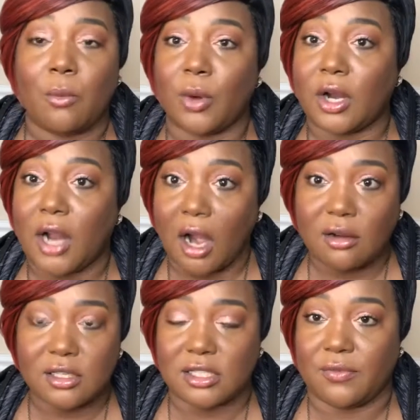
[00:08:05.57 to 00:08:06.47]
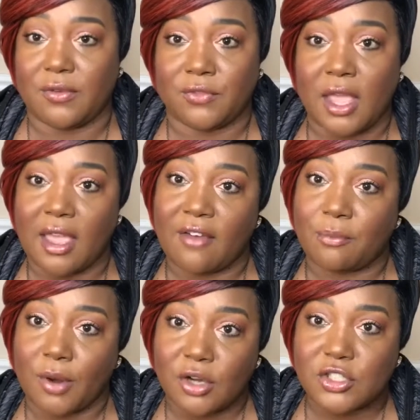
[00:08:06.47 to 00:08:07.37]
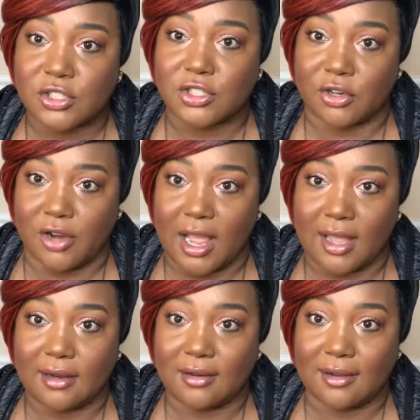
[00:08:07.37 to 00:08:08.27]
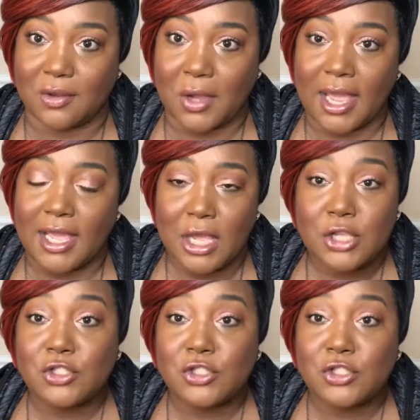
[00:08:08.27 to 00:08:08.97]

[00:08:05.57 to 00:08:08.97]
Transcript: regardless of if they have purchased or not, okay?